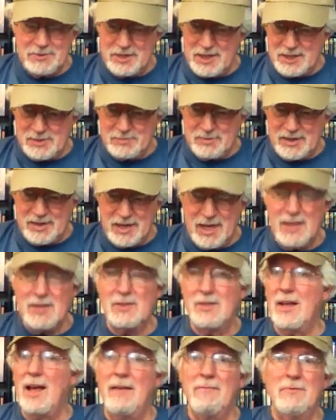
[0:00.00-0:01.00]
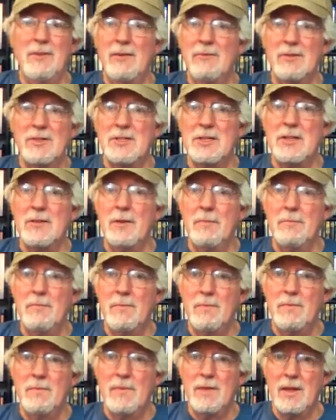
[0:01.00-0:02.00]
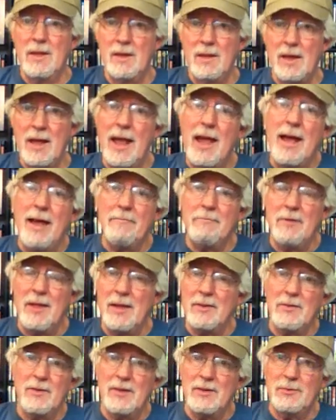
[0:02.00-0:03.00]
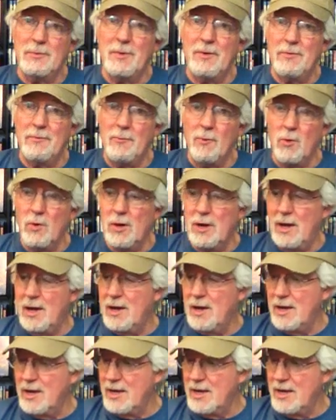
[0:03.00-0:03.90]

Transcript: just because I've never seen them have this before.